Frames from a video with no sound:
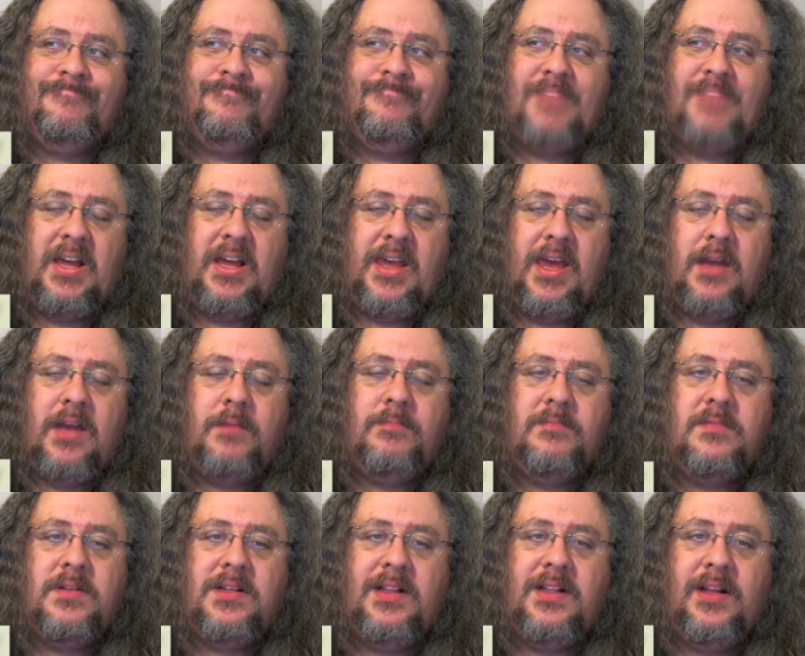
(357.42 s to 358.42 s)
Again,
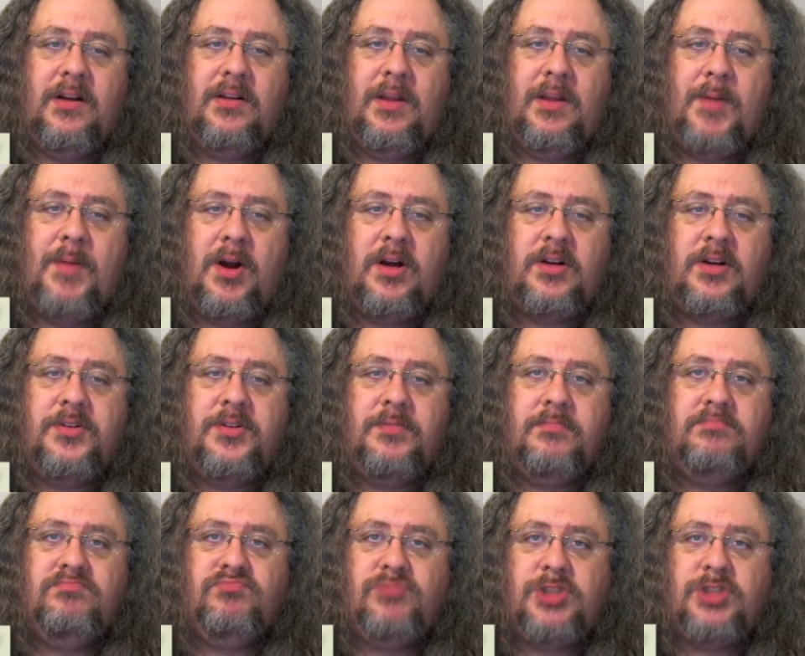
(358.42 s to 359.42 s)
clearly marked,
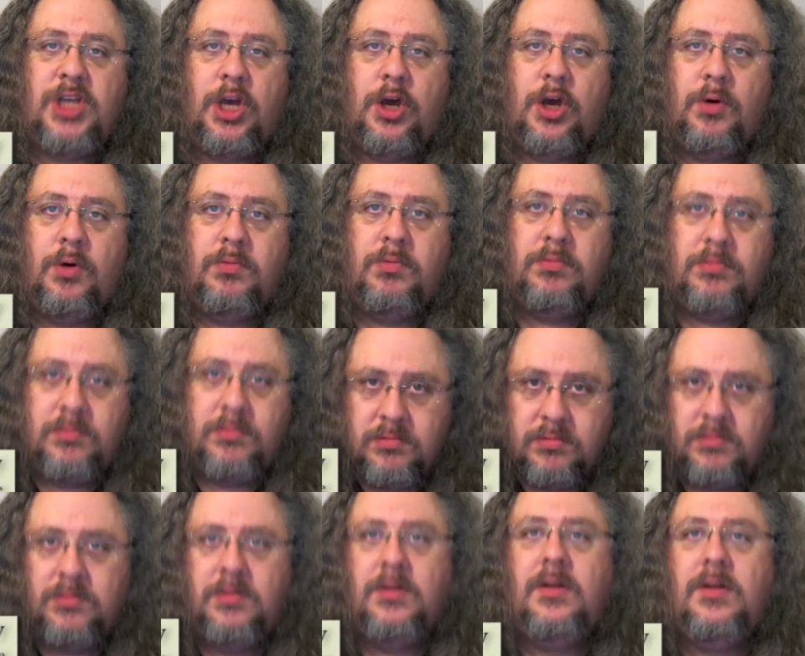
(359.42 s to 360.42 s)
so
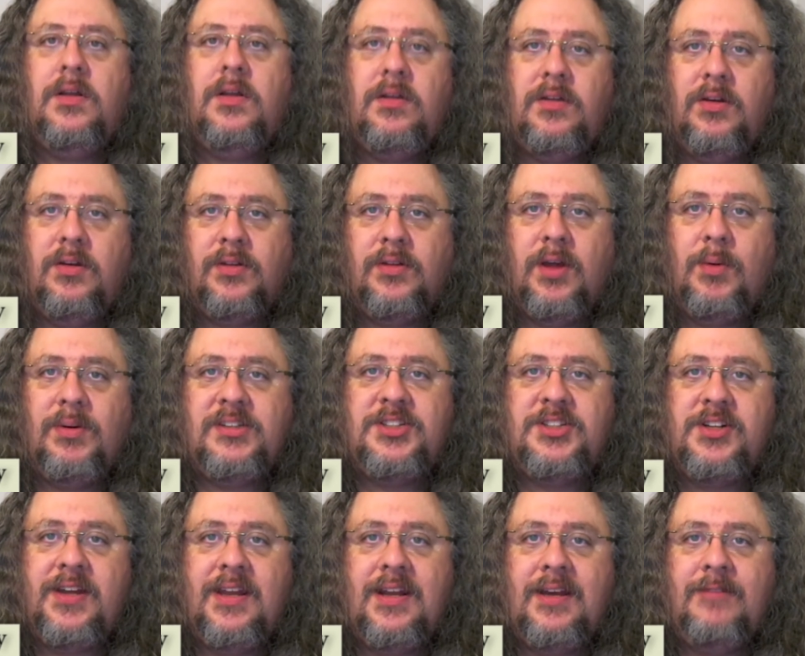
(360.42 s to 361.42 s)
you'll know what you're
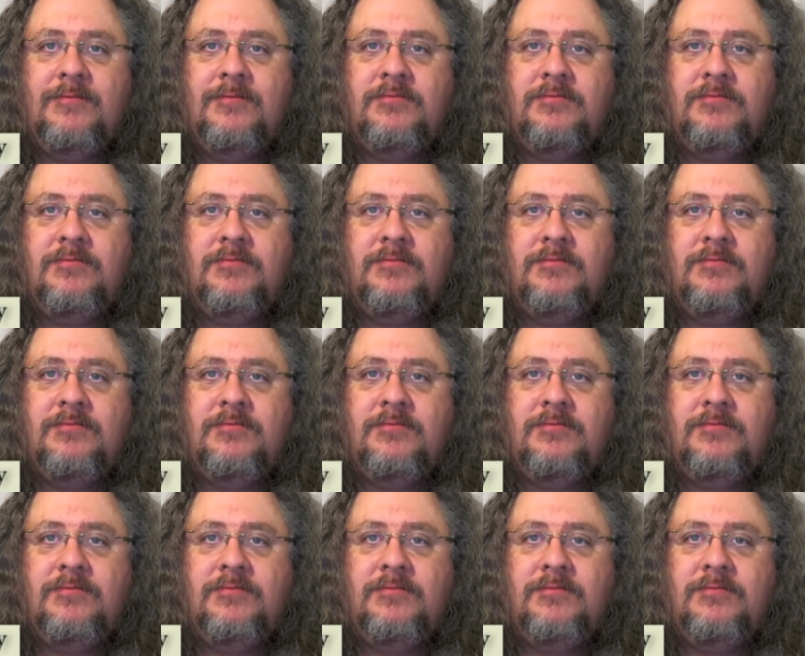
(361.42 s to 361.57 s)
getting.